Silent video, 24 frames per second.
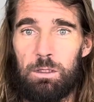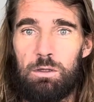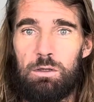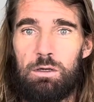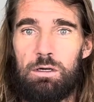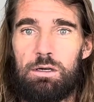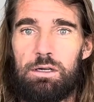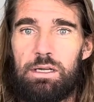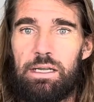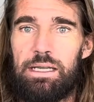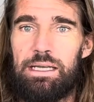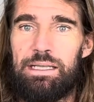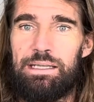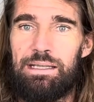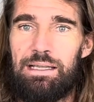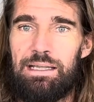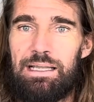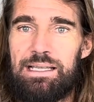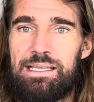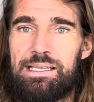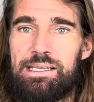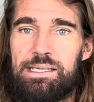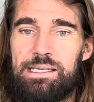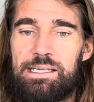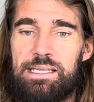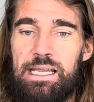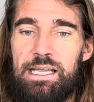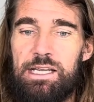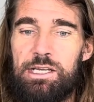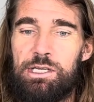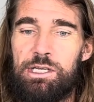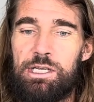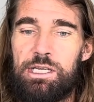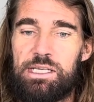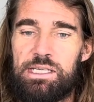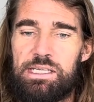look in the latter
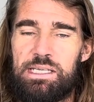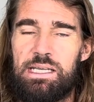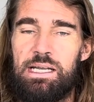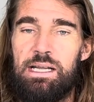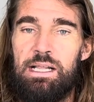stages